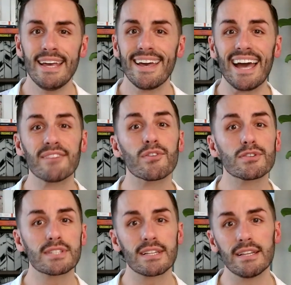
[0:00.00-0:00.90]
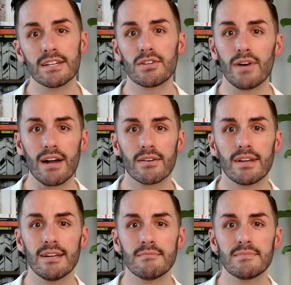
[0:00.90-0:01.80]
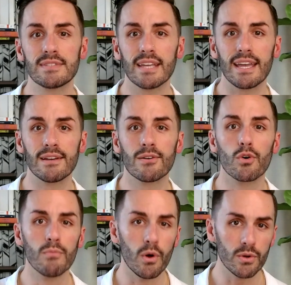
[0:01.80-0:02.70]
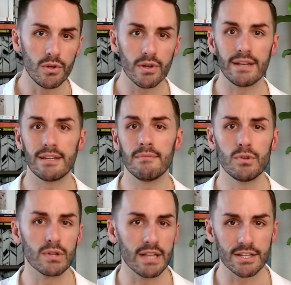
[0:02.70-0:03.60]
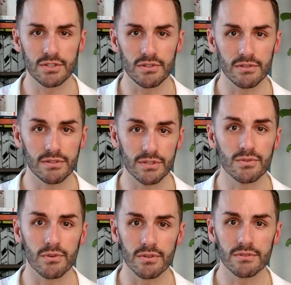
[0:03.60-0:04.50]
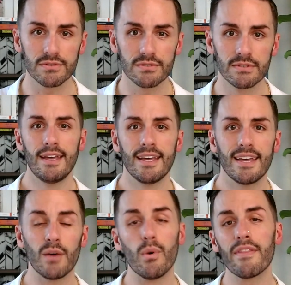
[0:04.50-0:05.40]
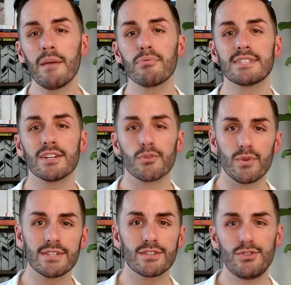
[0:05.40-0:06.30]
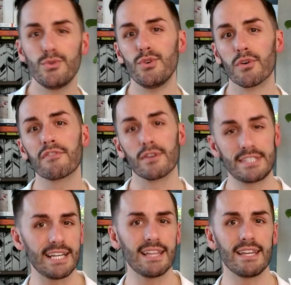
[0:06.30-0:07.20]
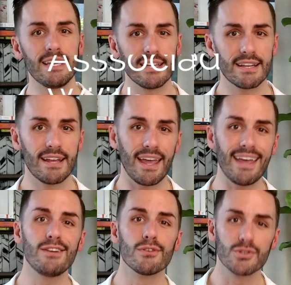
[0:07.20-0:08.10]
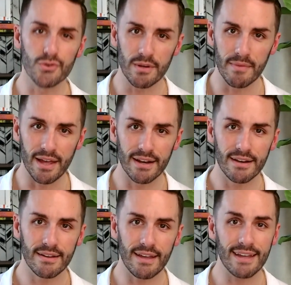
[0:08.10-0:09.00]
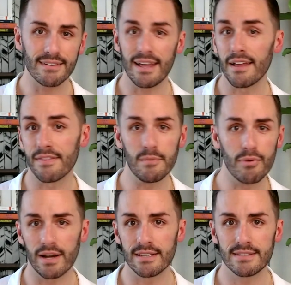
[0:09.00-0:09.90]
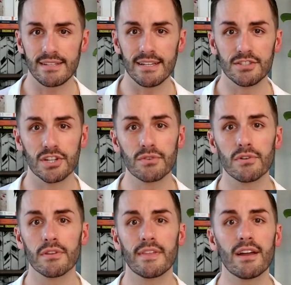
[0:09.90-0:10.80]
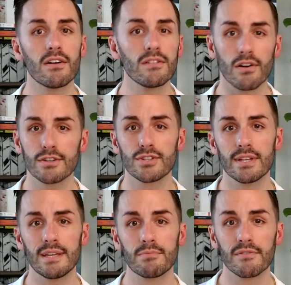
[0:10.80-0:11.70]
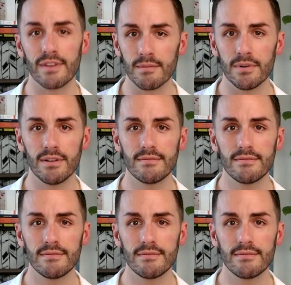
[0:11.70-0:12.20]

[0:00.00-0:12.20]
adverse clinical outcomes, and hormonal and immunological disorders. And while they present risk to your fertility and your treatment and a healthy pregnancy in general, they are largely preventable.